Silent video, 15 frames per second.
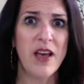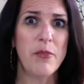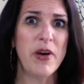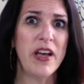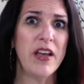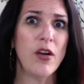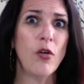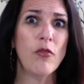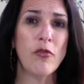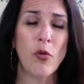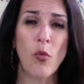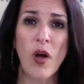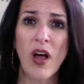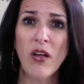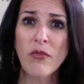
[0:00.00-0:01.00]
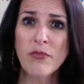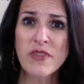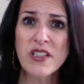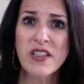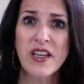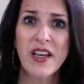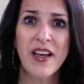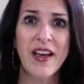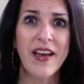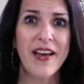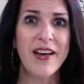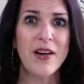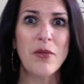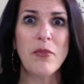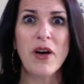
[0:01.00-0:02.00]
Am I overwhelmed?
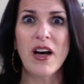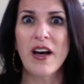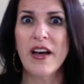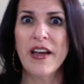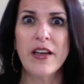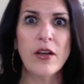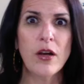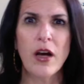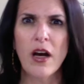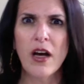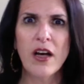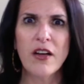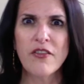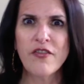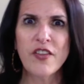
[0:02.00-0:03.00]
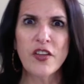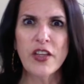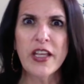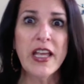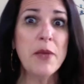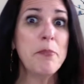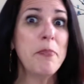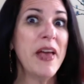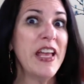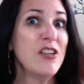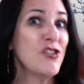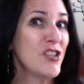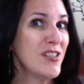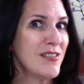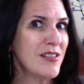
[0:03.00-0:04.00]
Am I uh, feeling
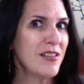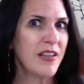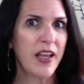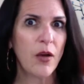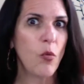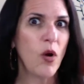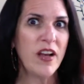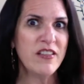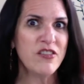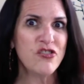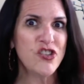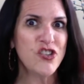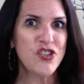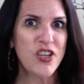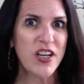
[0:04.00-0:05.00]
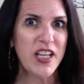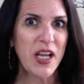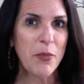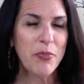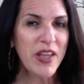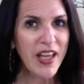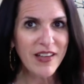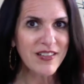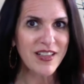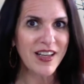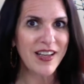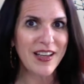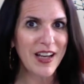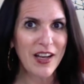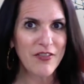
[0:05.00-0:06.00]
impatient? Like, why isn't she shutting up yet?
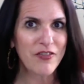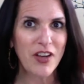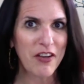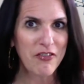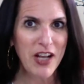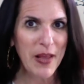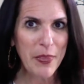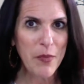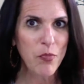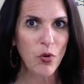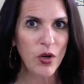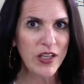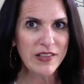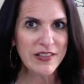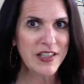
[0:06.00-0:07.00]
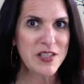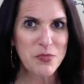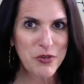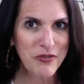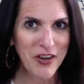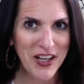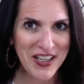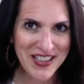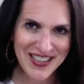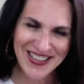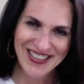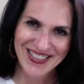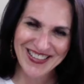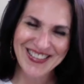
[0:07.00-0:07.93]
I, have I've got the point. Let's move on.